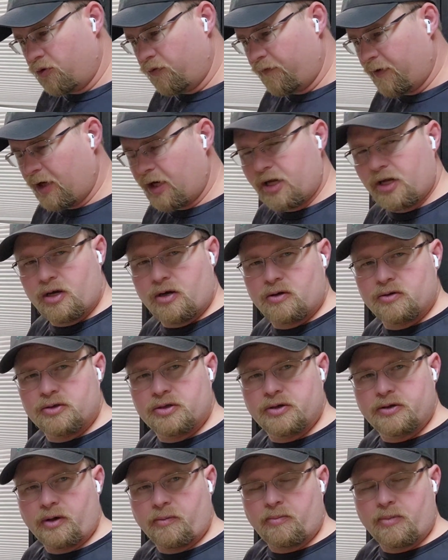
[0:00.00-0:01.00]
2 video
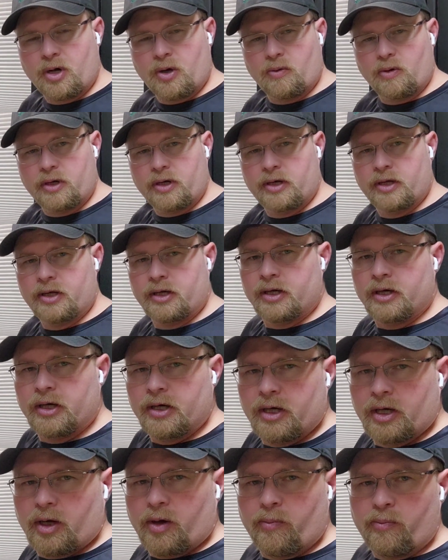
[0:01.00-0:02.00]
to the Moen
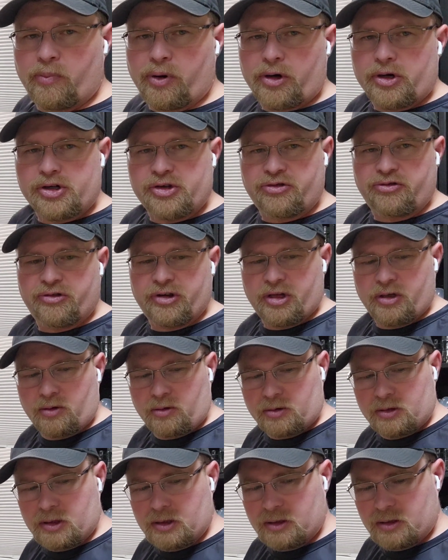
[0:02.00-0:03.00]

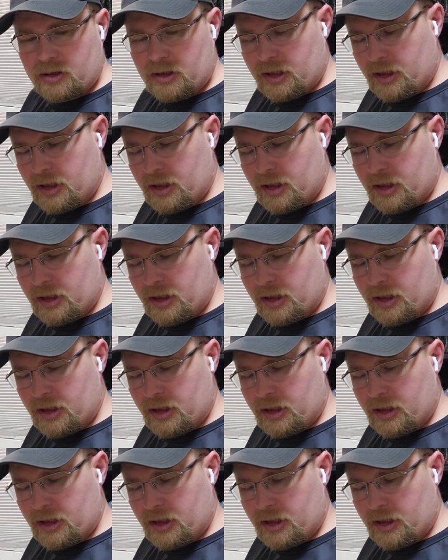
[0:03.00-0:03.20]
Birchfield